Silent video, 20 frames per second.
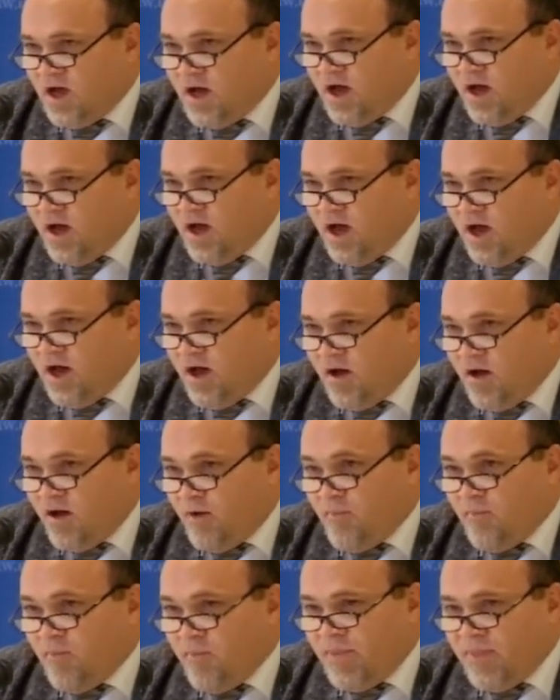
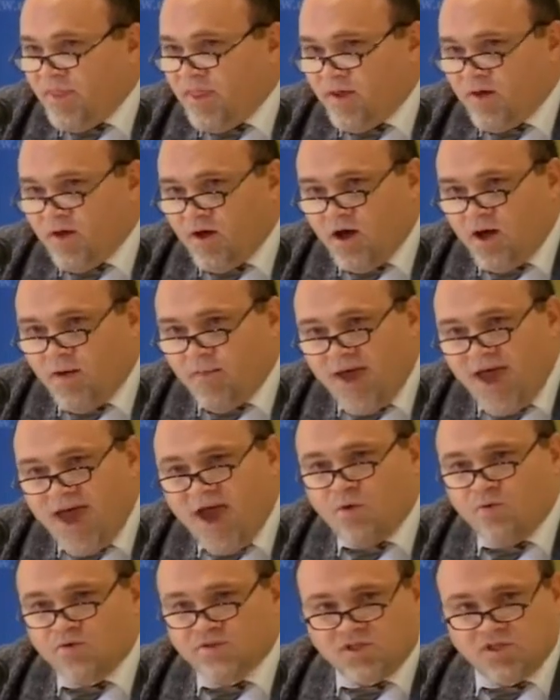
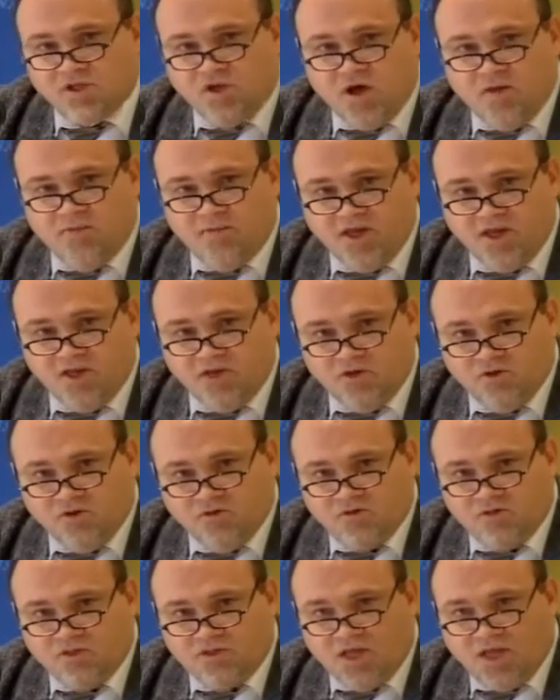How was the law being
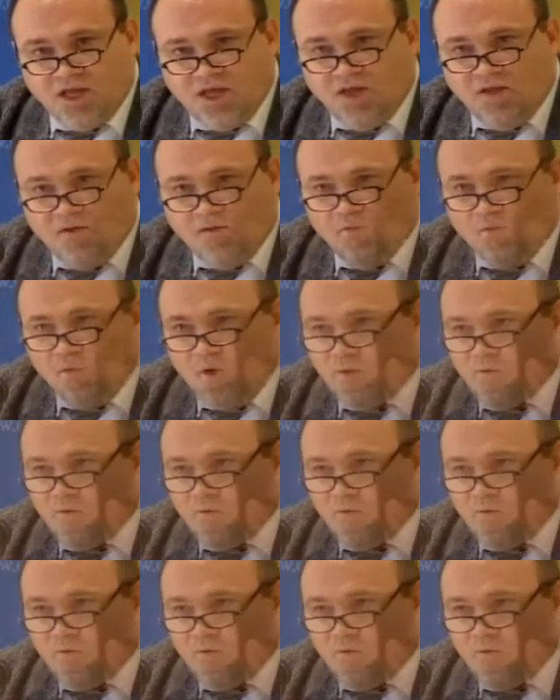used, and